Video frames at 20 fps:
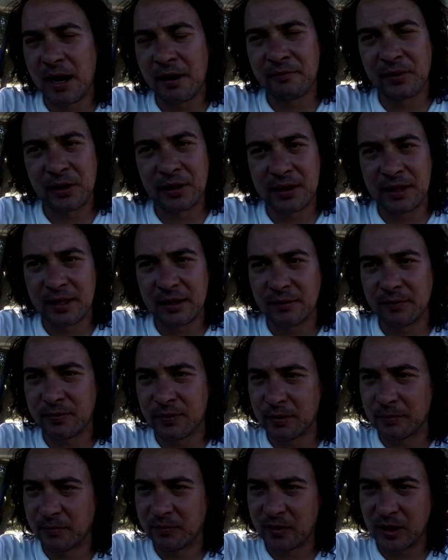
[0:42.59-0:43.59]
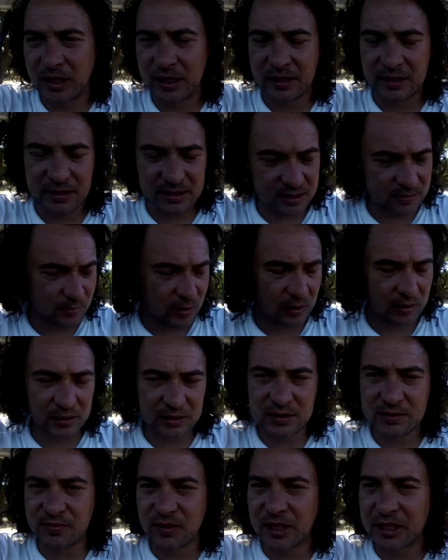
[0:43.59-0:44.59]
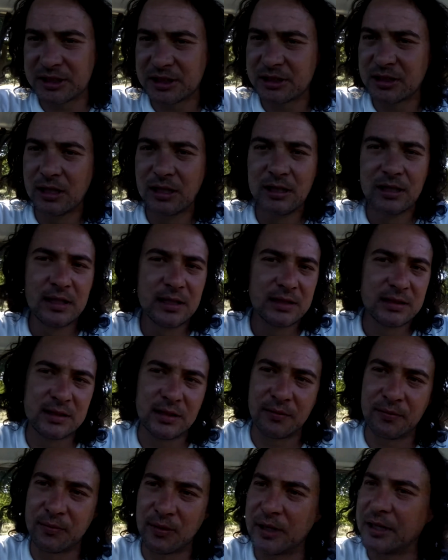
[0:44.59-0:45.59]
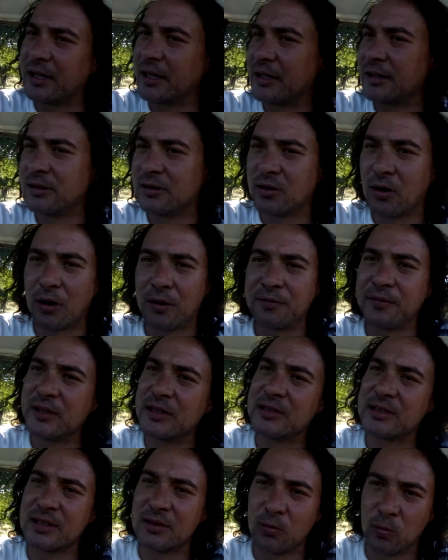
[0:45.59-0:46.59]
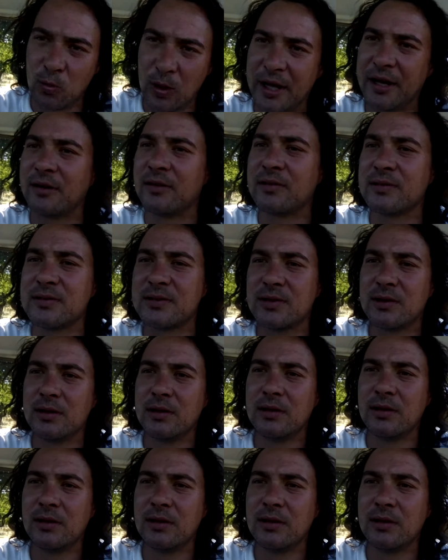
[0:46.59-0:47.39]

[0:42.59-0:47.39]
Everything from freaking the smallest fish to freaking dolphins and whales.